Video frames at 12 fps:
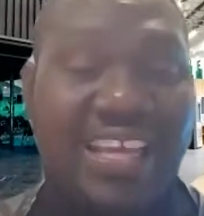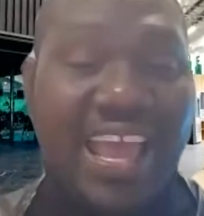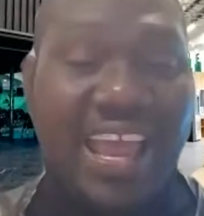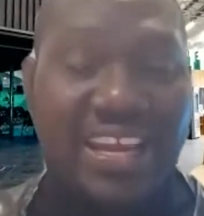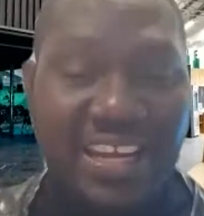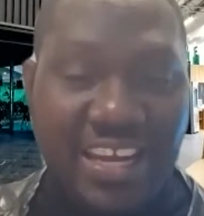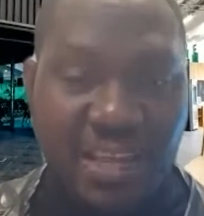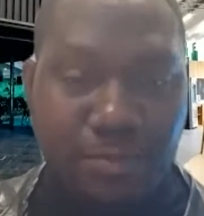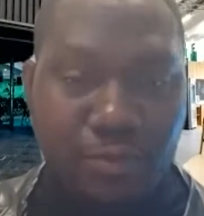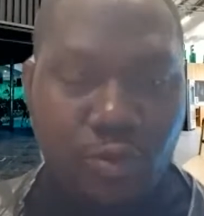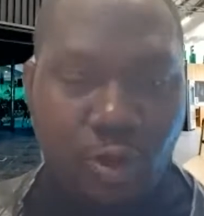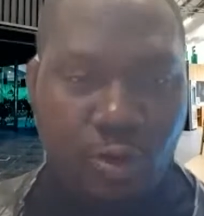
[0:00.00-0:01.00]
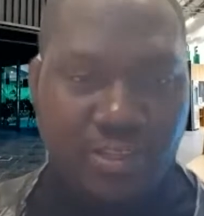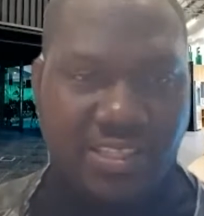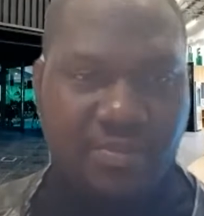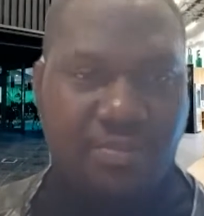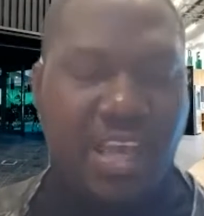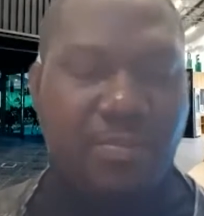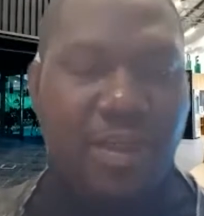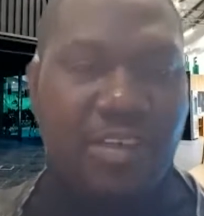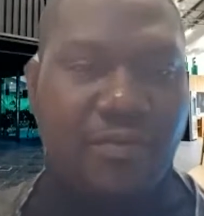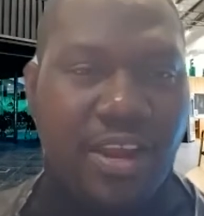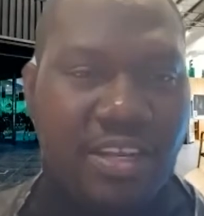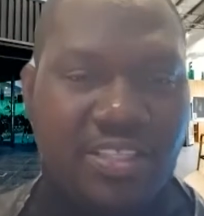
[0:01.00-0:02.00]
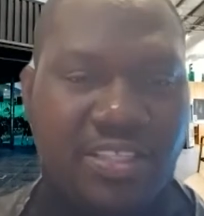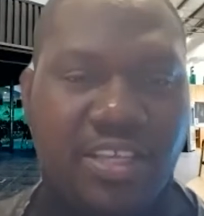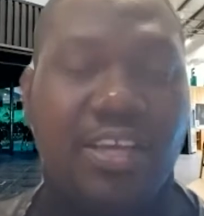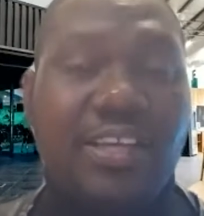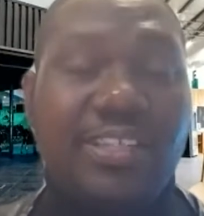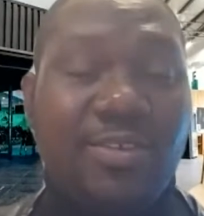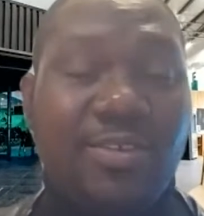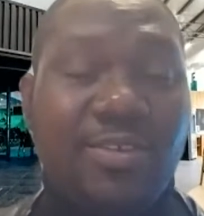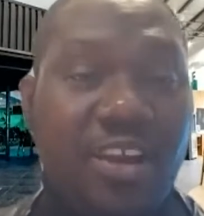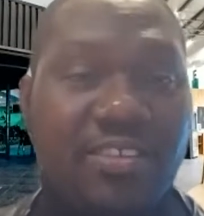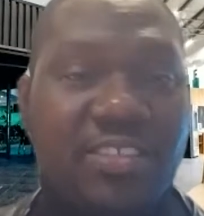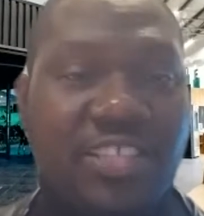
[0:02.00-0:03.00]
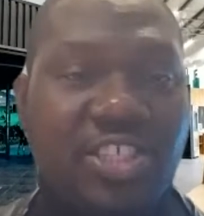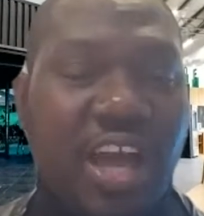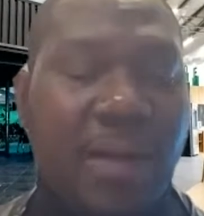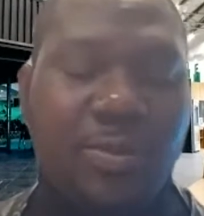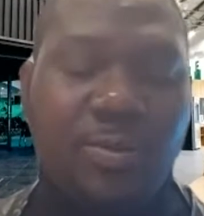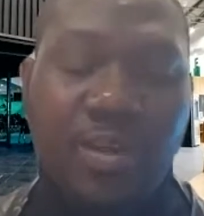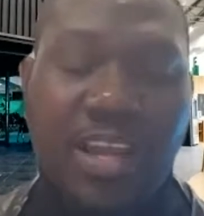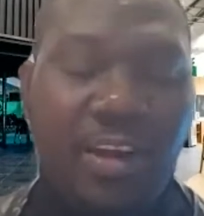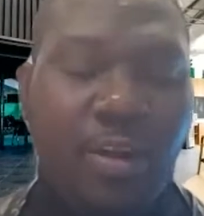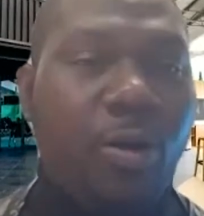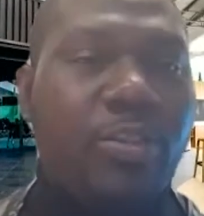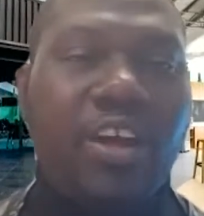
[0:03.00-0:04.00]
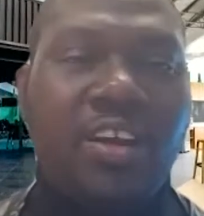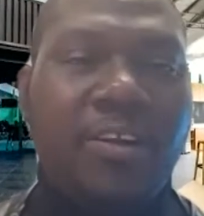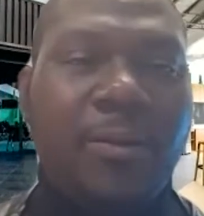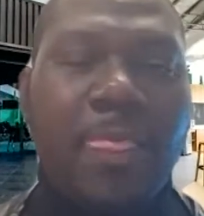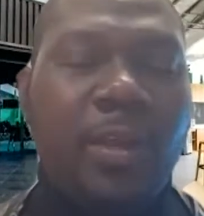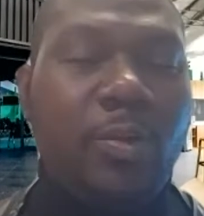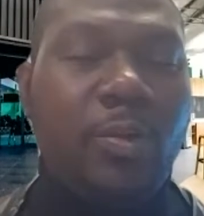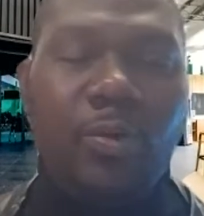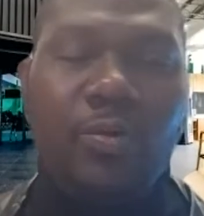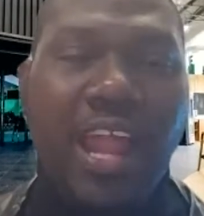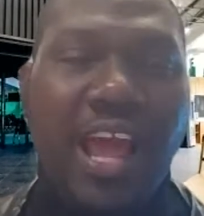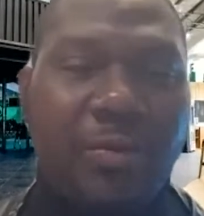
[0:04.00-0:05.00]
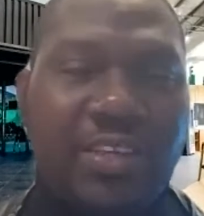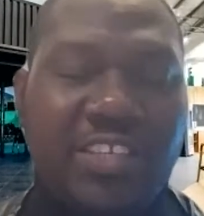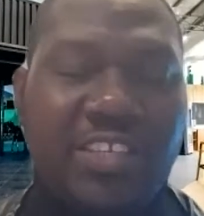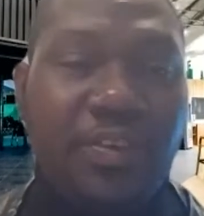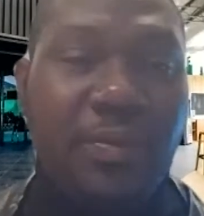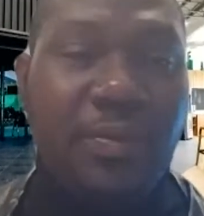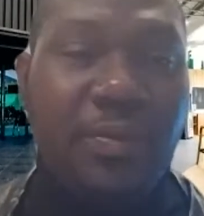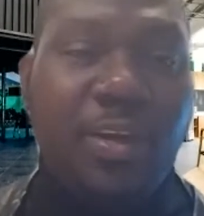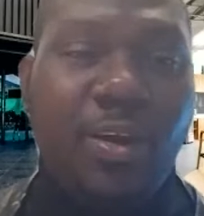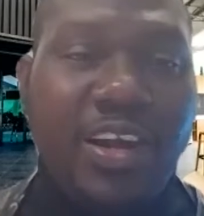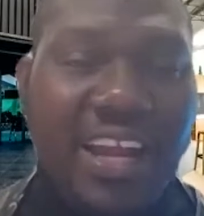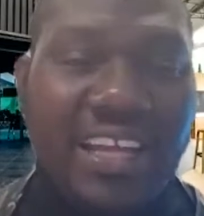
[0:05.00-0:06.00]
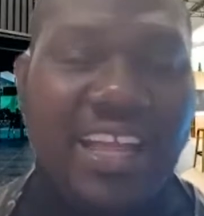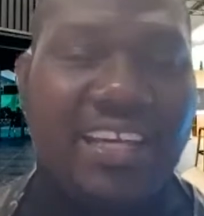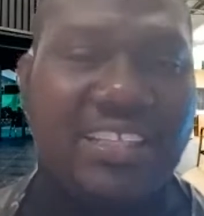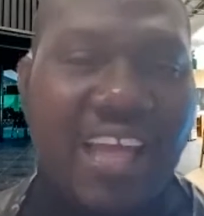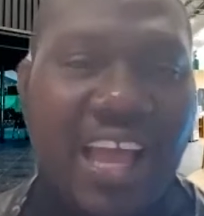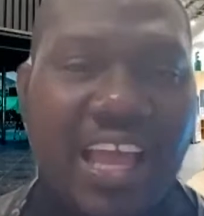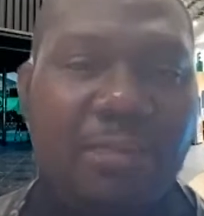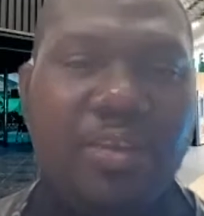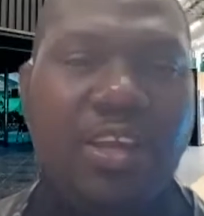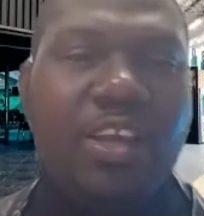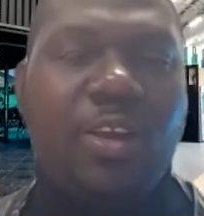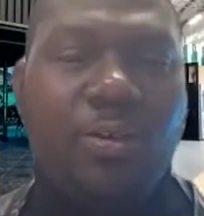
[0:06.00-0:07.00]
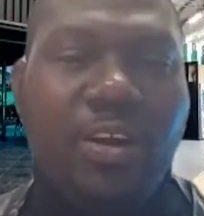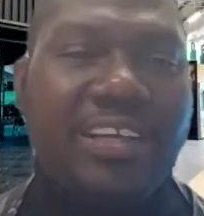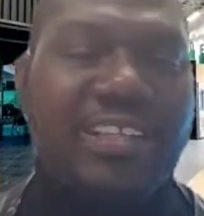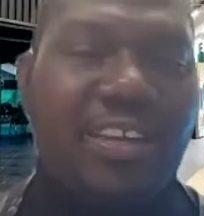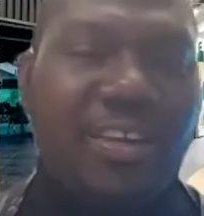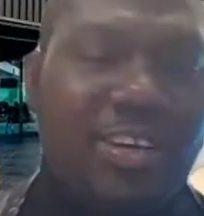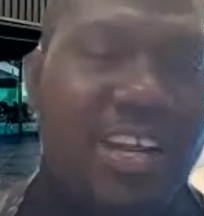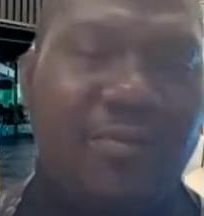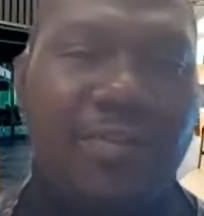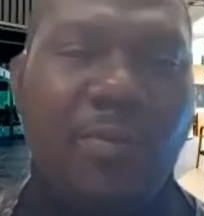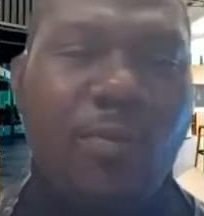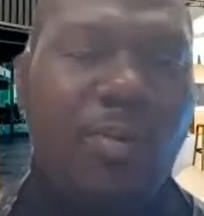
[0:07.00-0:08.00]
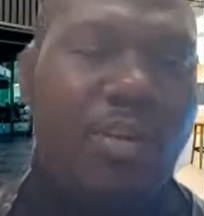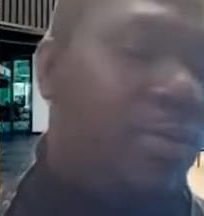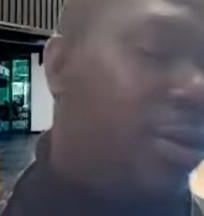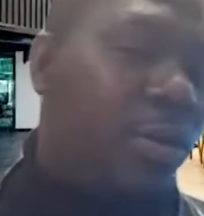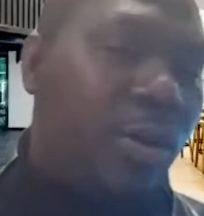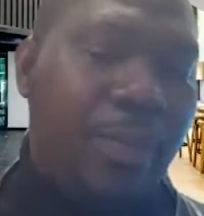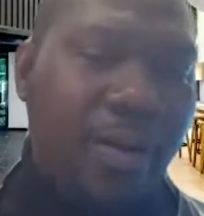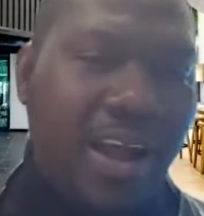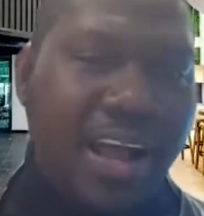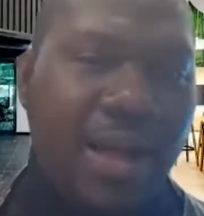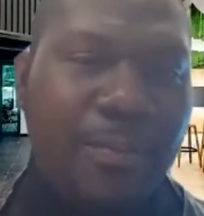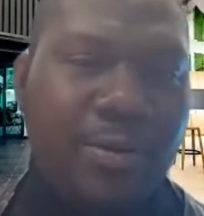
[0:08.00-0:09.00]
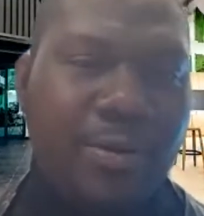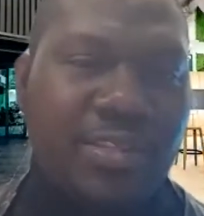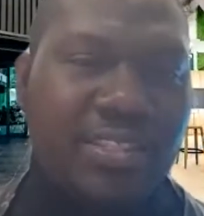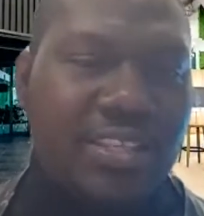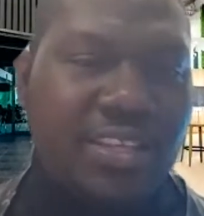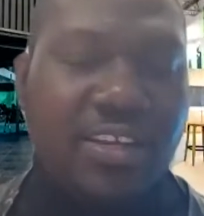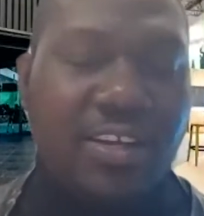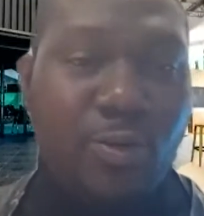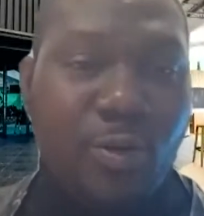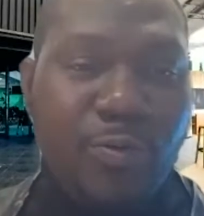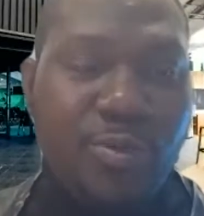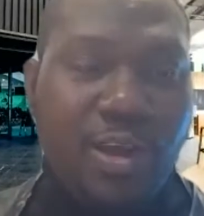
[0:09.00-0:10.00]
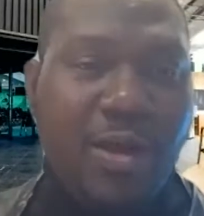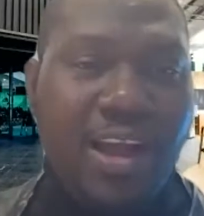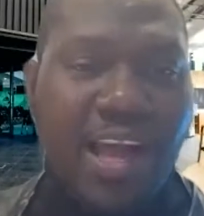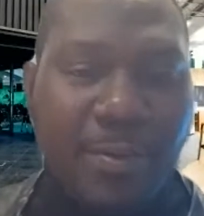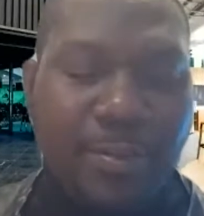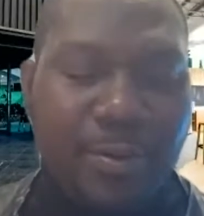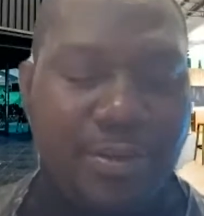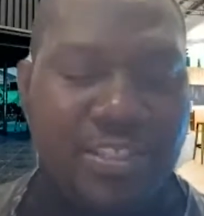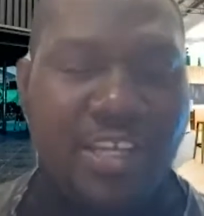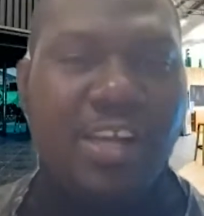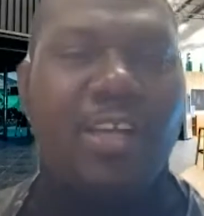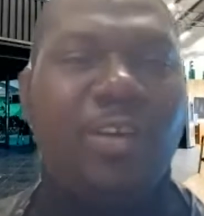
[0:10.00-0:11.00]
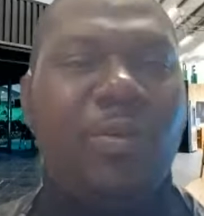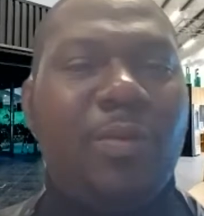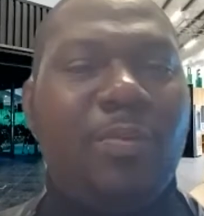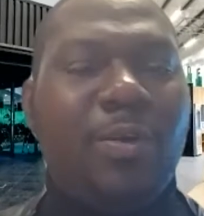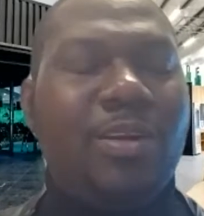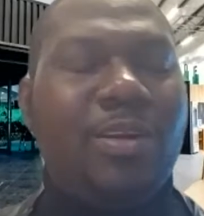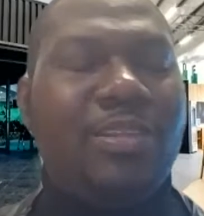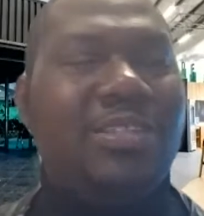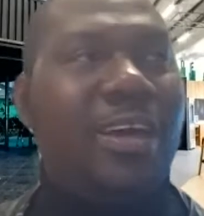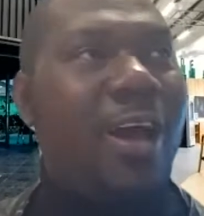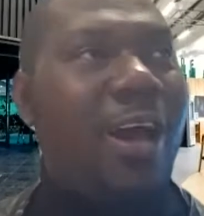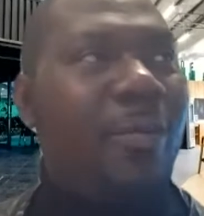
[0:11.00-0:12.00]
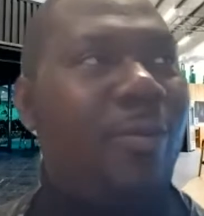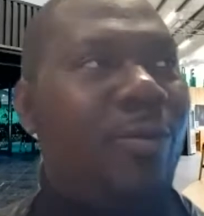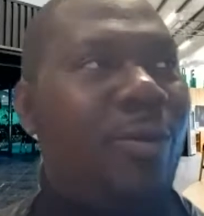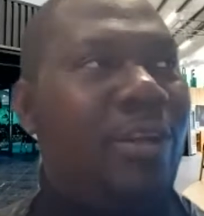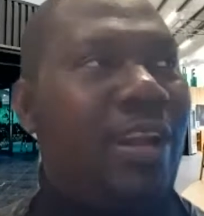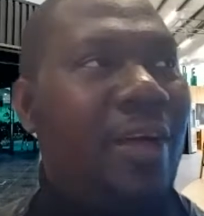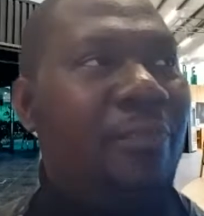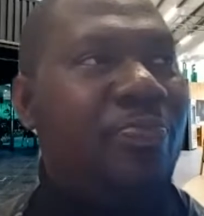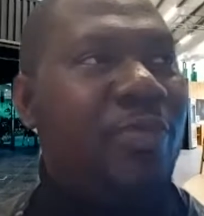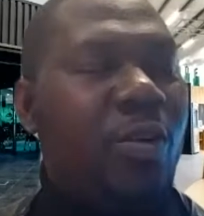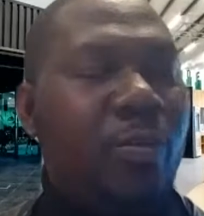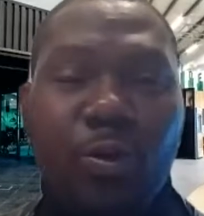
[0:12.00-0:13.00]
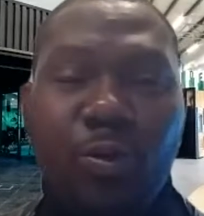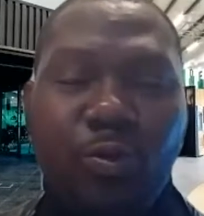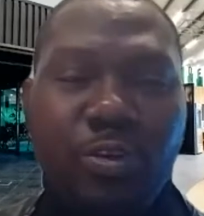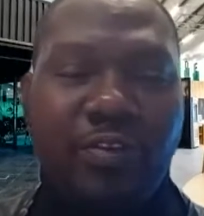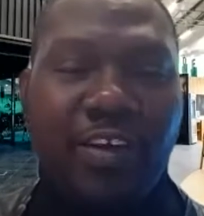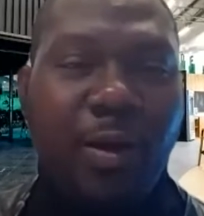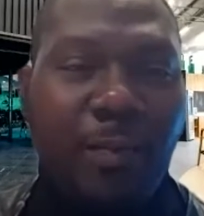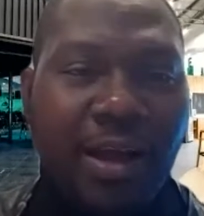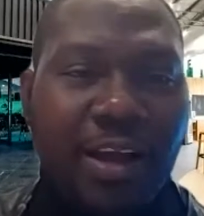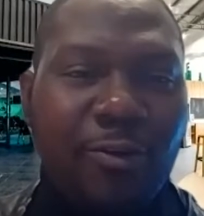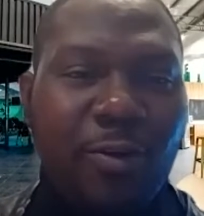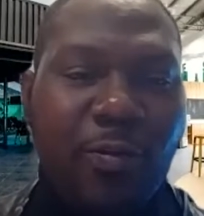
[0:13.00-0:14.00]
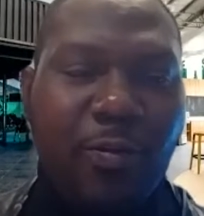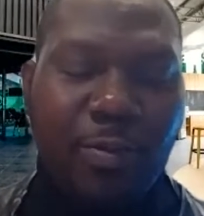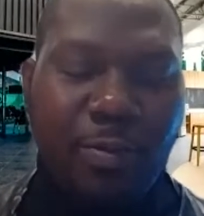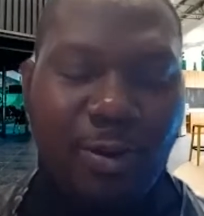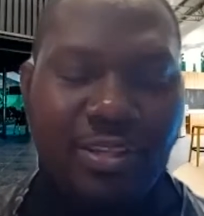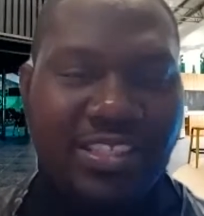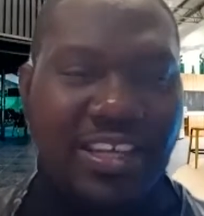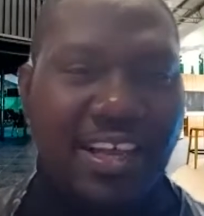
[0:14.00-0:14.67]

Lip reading: enabled us, me and my friends, to learn C#, to learn other, languages, VB.NET at the time, understand .NET framework. We brought Opera Campus group to our campus. We brought we brought Google Developer Group. We brought